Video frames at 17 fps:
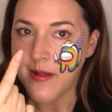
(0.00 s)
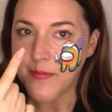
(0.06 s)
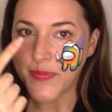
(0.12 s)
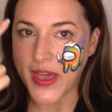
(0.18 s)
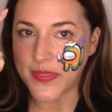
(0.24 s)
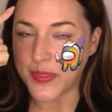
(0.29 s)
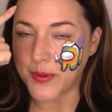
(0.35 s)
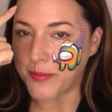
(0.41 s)

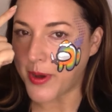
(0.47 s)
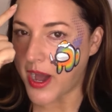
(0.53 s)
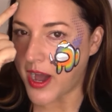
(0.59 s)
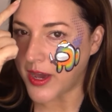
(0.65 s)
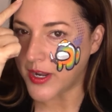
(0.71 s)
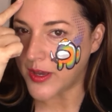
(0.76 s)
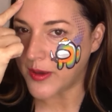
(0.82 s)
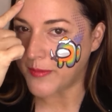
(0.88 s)
at the
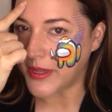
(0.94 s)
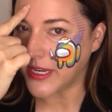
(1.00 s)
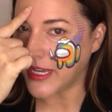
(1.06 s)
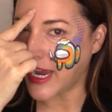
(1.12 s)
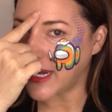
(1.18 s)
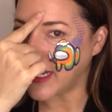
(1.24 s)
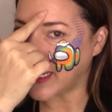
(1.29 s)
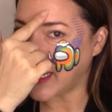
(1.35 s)
bottom and
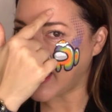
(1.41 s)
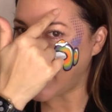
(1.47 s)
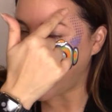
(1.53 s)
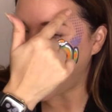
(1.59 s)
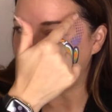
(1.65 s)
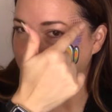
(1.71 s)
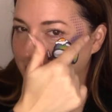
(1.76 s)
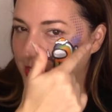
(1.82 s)
kind of
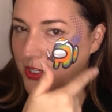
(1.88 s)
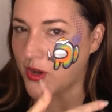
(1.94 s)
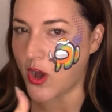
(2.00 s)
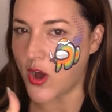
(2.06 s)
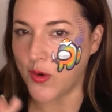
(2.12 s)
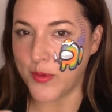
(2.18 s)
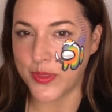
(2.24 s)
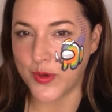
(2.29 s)
connect it all with